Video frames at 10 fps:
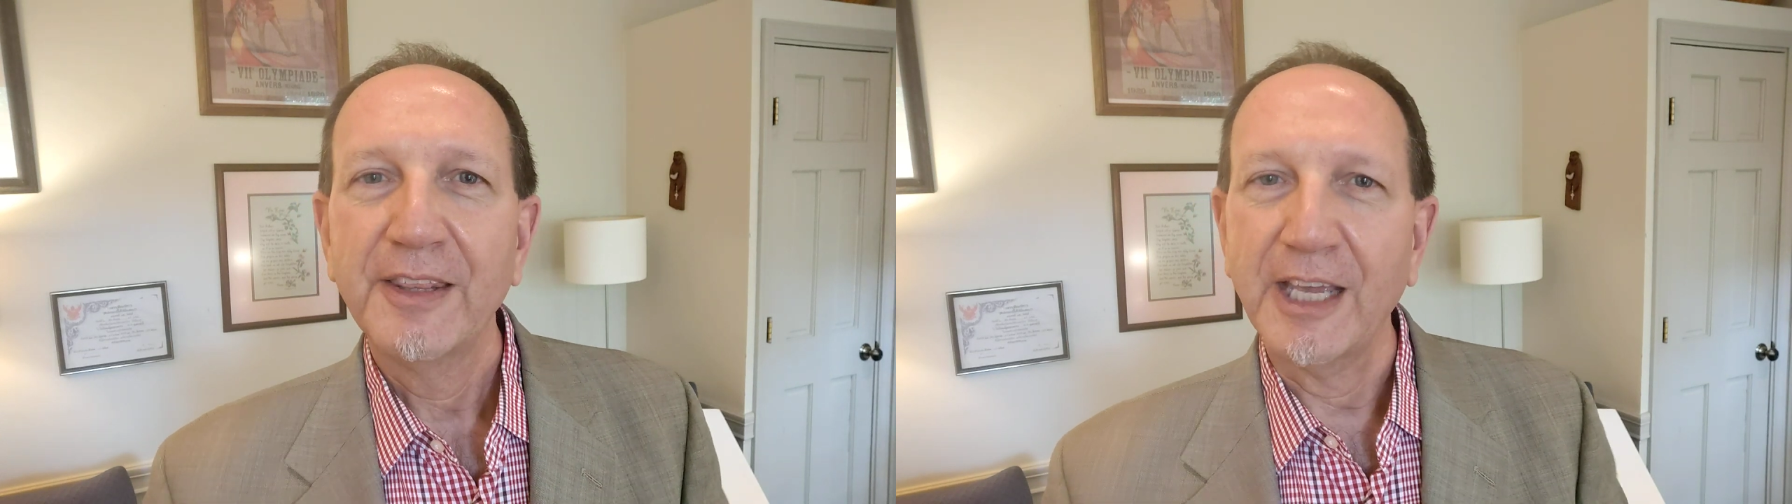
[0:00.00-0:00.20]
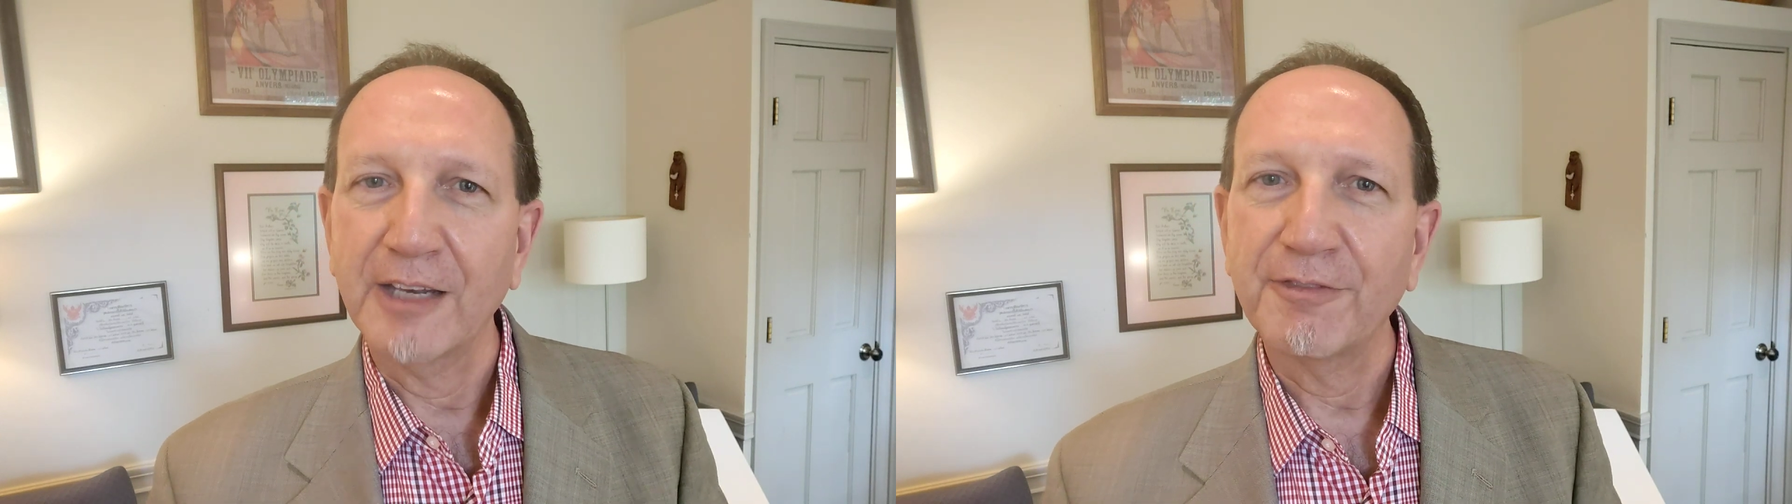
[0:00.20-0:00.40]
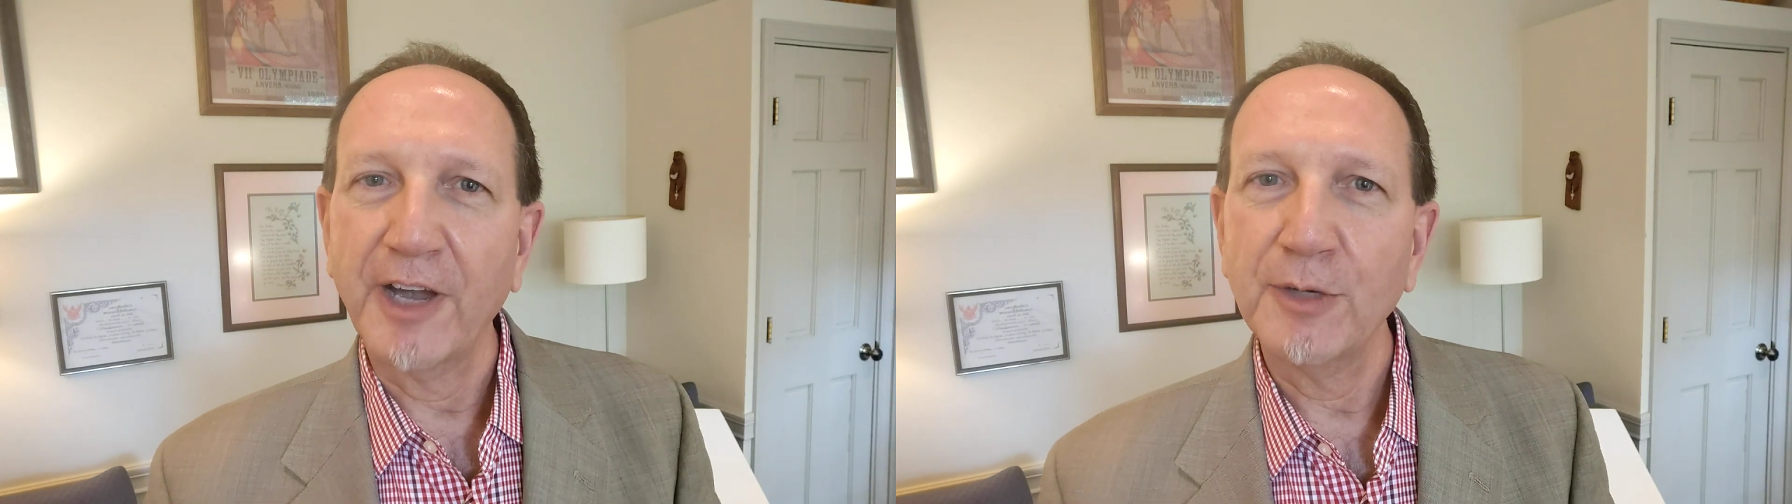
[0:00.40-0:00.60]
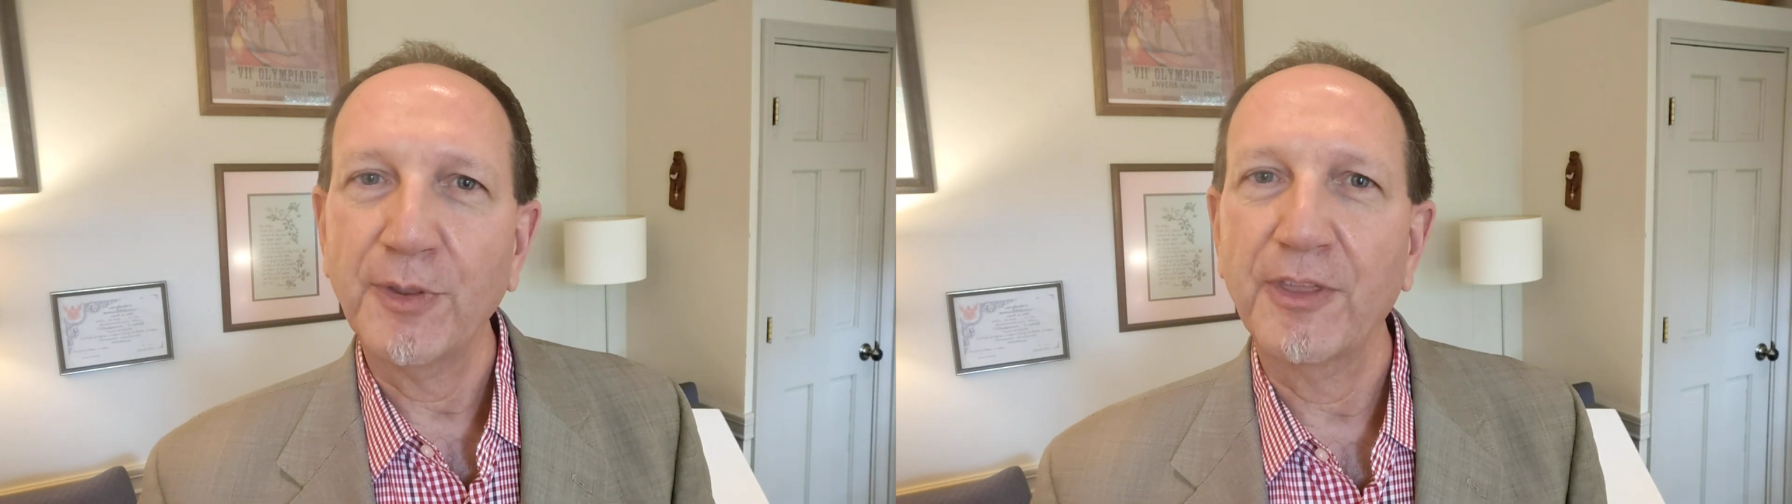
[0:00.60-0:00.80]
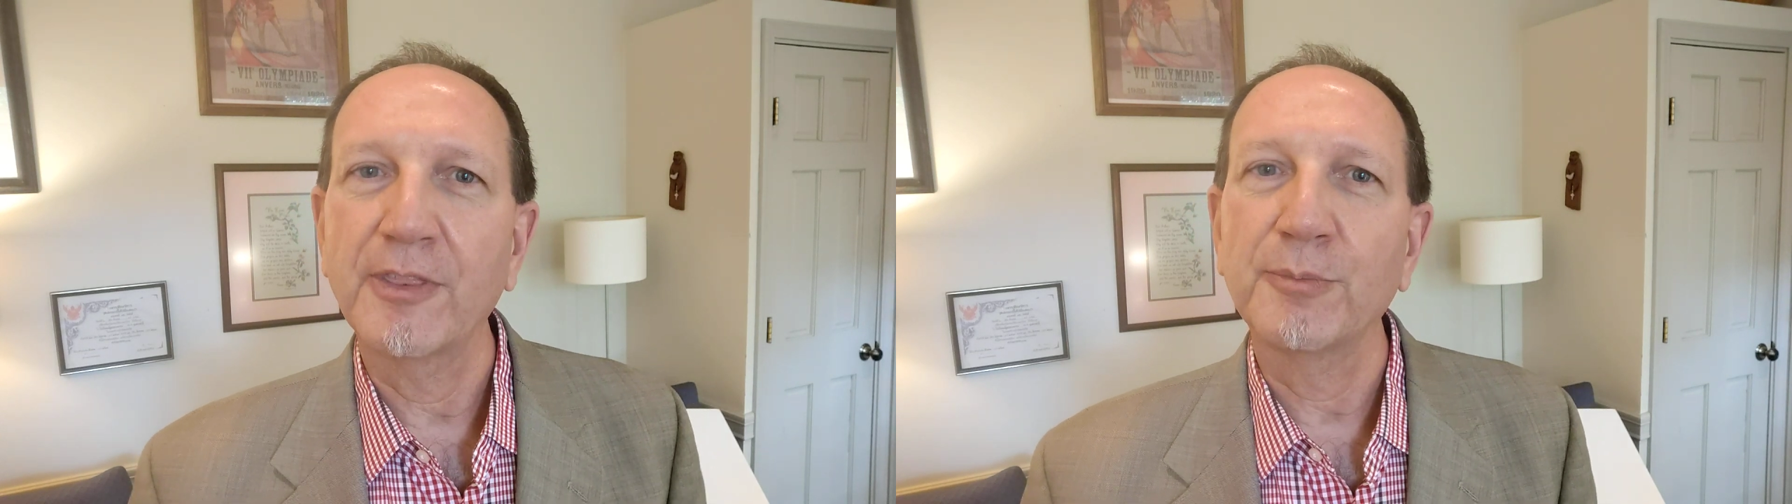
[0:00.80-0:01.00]
They can find
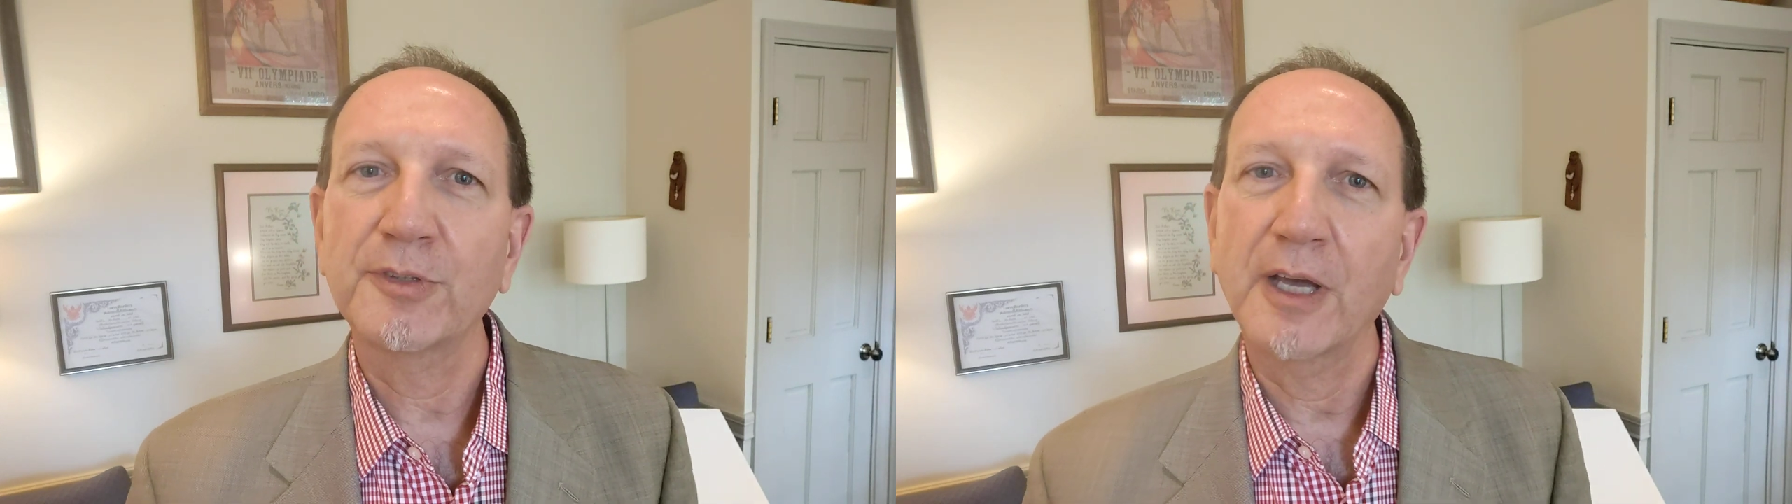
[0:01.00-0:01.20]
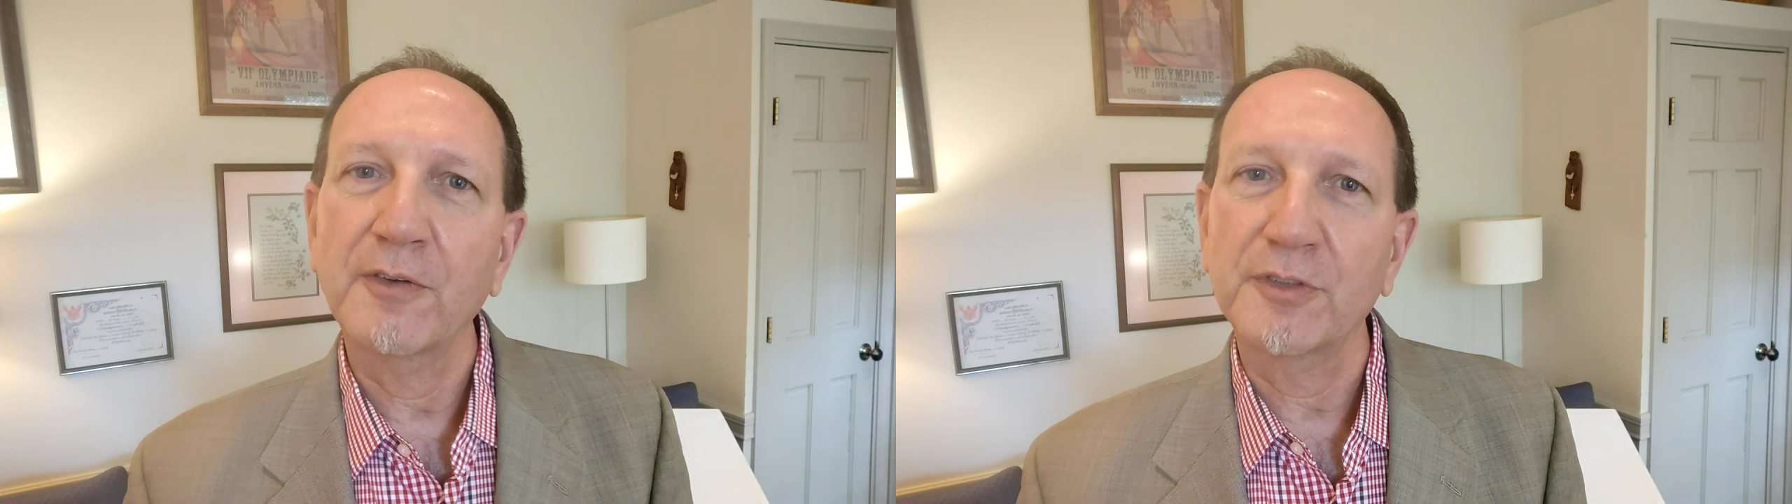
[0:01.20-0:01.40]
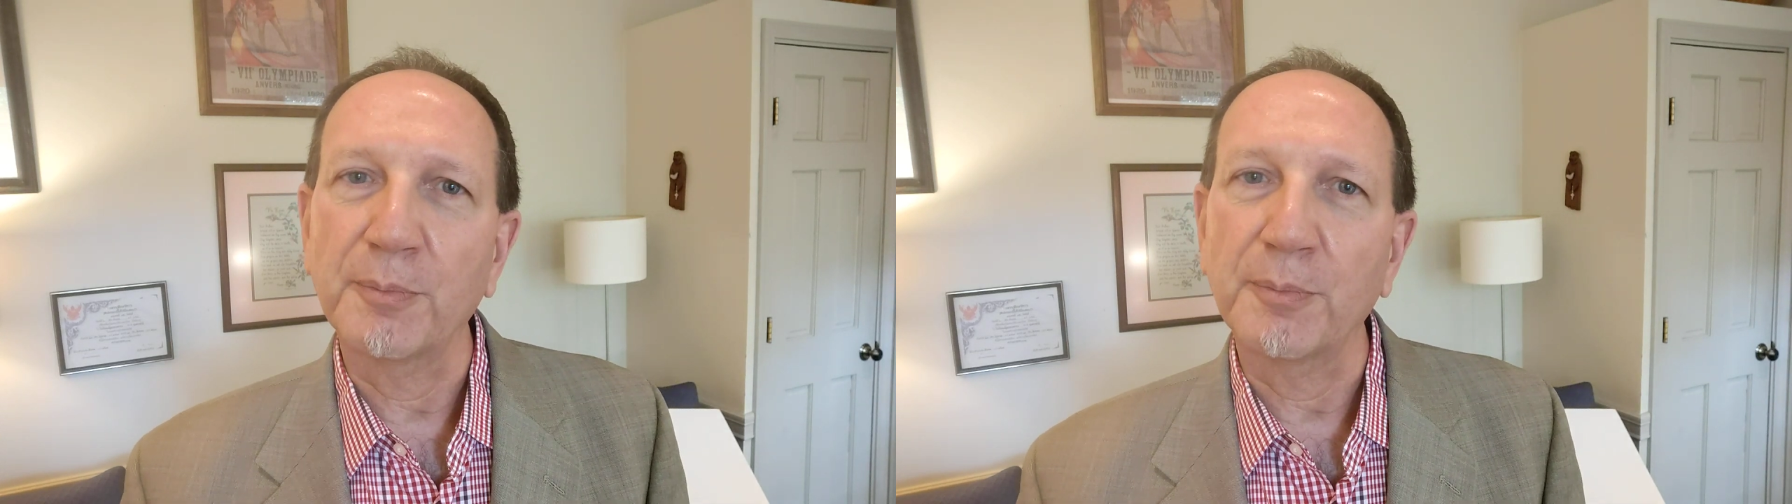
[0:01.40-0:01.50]
within themselves